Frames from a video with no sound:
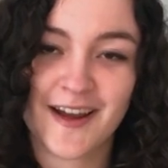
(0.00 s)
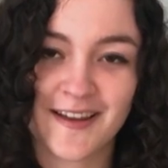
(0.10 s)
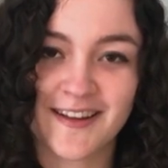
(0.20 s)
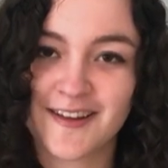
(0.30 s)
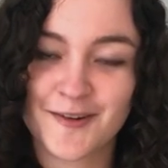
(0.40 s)

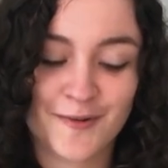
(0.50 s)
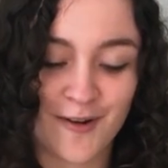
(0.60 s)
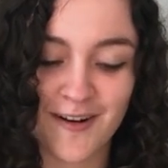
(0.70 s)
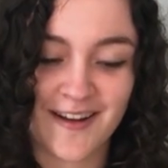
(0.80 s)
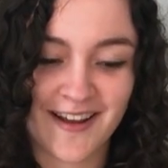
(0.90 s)
reality, oh
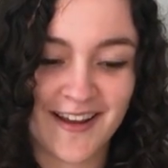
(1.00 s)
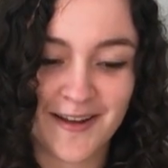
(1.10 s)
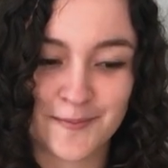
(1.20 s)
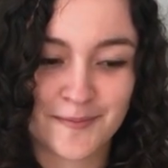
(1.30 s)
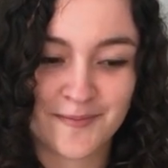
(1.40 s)
god, I
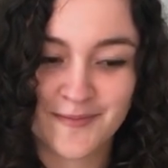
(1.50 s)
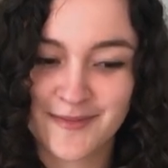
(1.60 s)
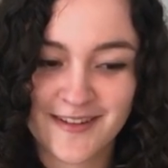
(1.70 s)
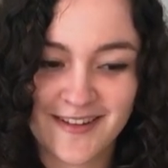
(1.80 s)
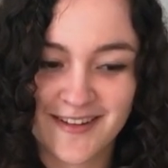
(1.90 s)
am
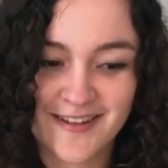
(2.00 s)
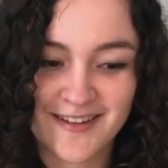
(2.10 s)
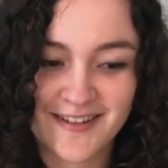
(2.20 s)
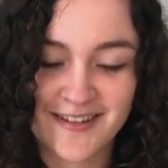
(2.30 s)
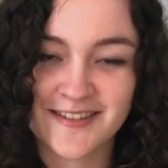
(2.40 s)

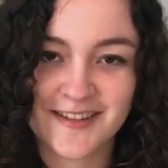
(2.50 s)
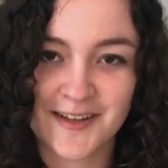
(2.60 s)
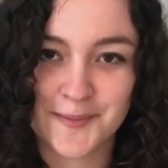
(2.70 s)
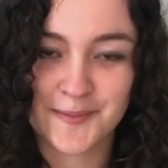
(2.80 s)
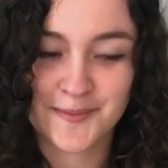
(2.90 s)
Sam.